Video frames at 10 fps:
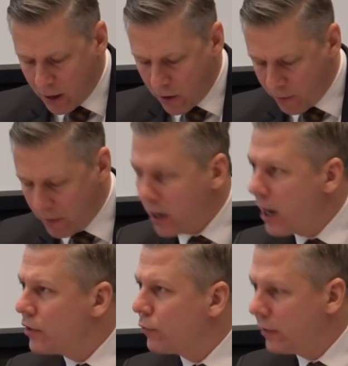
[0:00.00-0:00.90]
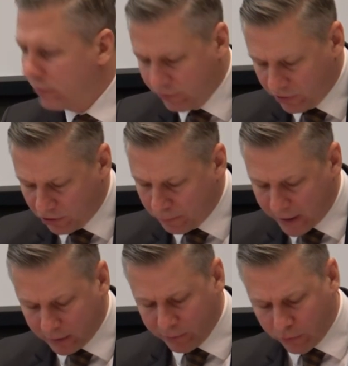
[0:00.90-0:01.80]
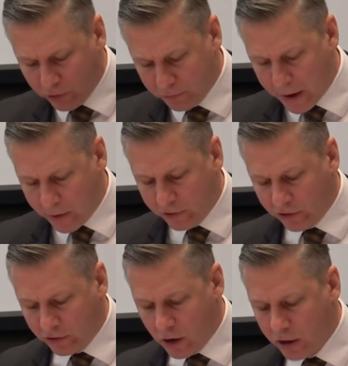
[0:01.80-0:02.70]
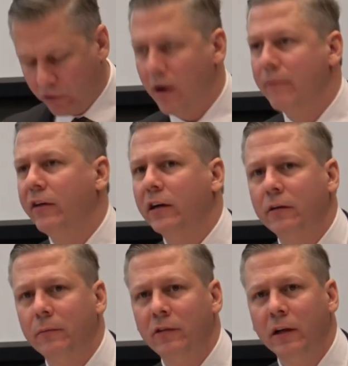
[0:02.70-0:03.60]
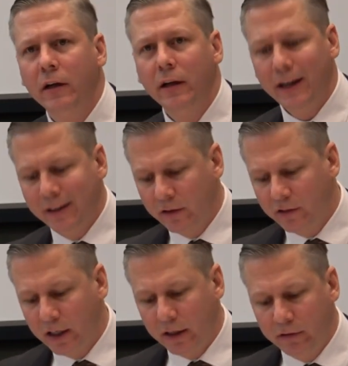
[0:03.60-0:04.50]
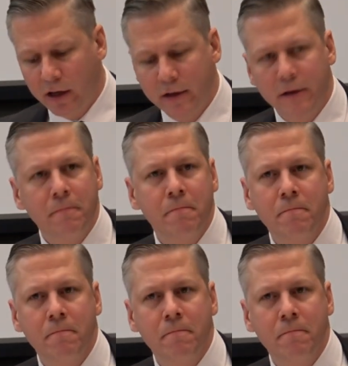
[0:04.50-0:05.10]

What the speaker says: are among hundreds of suspected forced marriages and honor crime victims in the City of London.